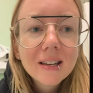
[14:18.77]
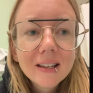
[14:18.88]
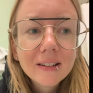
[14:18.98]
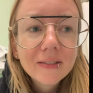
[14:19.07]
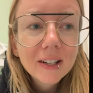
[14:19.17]

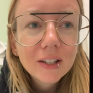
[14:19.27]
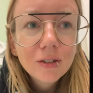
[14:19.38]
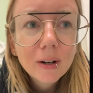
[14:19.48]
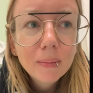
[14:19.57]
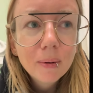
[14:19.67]
And I've had
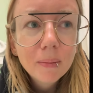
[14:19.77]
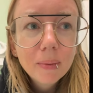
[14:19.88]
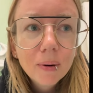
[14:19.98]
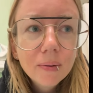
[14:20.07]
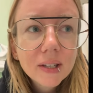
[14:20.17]
trouble
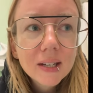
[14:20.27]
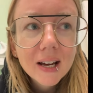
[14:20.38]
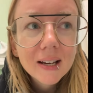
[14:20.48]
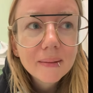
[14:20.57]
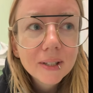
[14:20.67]
both
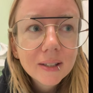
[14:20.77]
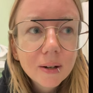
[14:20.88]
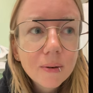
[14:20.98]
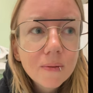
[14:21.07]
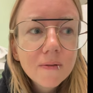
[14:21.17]
times
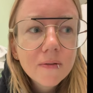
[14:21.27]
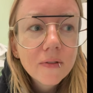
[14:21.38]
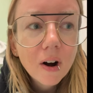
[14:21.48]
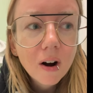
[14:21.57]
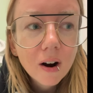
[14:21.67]
so
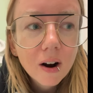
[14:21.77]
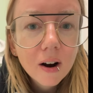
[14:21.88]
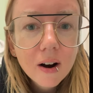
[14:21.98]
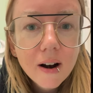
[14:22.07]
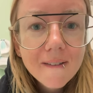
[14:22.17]

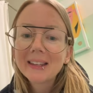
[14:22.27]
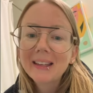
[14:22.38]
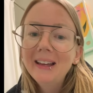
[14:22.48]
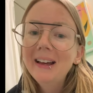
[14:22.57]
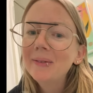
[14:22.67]
far.
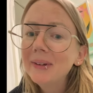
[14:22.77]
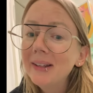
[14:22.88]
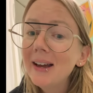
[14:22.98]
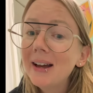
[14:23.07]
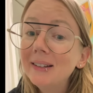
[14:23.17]
I
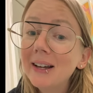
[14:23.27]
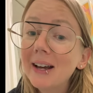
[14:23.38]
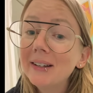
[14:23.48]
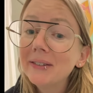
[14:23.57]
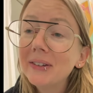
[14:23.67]
really had to
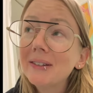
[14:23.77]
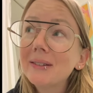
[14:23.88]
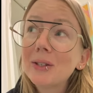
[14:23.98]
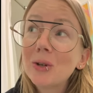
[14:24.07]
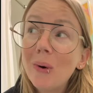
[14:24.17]
kind of
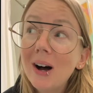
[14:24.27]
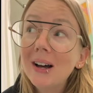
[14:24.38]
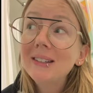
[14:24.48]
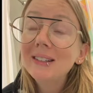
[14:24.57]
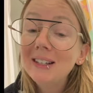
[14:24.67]

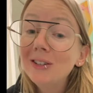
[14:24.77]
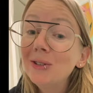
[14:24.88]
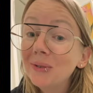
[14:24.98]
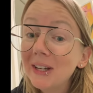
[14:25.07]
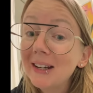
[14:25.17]
squat
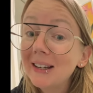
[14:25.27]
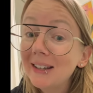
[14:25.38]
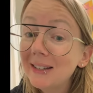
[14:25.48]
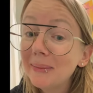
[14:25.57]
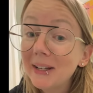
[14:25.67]
into getting it
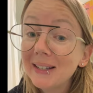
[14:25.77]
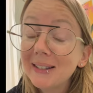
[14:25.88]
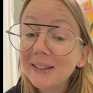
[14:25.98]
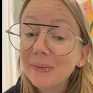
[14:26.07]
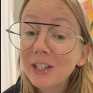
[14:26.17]
into
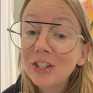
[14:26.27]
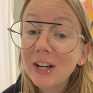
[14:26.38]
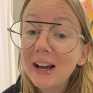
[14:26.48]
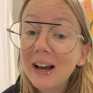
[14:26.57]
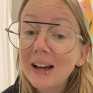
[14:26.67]
place, which
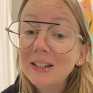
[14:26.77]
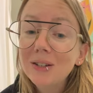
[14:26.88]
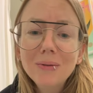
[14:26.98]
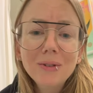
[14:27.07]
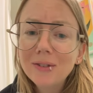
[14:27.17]
I
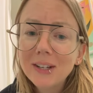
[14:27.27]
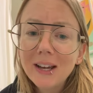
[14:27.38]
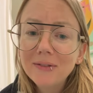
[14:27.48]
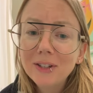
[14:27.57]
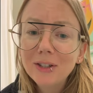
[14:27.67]
don't usually
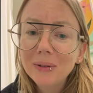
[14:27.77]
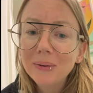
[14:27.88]
have to do.